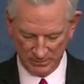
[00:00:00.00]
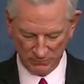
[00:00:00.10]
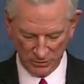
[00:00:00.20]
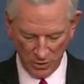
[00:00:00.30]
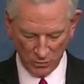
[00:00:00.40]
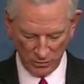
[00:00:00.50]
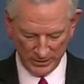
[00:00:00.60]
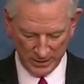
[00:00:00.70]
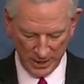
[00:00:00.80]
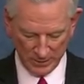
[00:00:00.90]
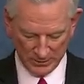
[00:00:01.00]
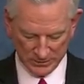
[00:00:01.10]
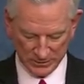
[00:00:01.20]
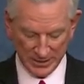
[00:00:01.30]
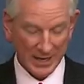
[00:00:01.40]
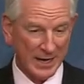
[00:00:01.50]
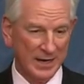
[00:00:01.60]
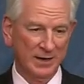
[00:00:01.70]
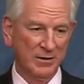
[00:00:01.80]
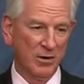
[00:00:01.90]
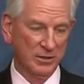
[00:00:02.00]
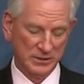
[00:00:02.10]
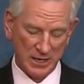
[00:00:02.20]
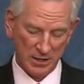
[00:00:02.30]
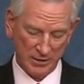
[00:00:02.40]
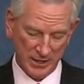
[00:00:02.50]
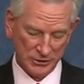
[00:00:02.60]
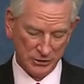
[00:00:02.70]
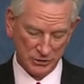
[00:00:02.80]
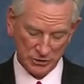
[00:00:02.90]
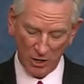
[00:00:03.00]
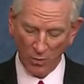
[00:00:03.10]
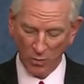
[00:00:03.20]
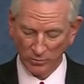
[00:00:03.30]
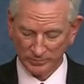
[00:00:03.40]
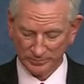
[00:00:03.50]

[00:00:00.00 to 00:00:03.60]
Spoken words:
for local economies and our entire nation as a whole.